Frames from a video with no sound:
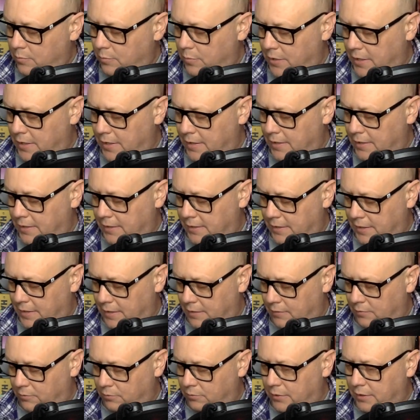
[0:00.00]
But
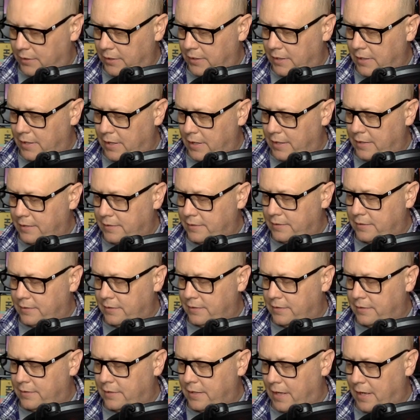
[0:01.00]
again, really nice
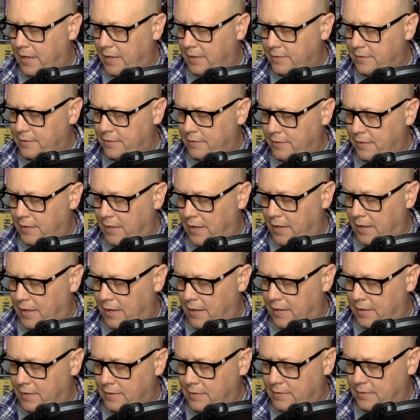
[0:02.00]
set,
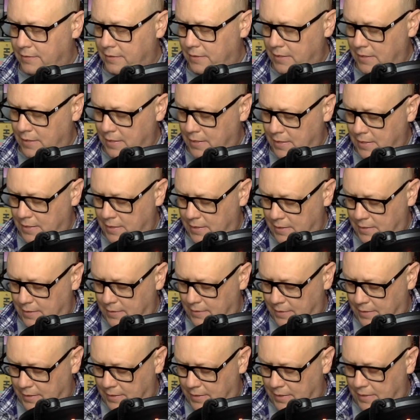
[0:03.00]
and
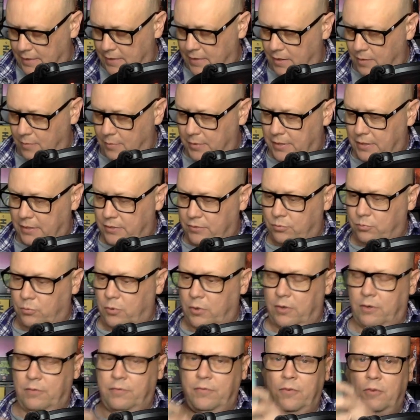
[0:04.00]
they come in these
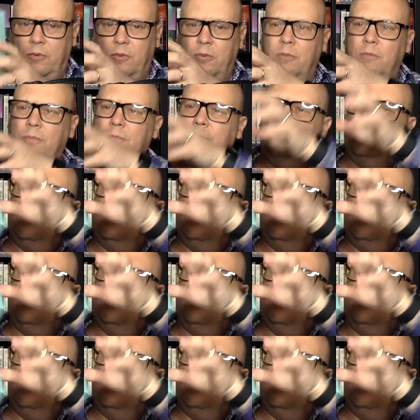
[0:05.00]
wonderful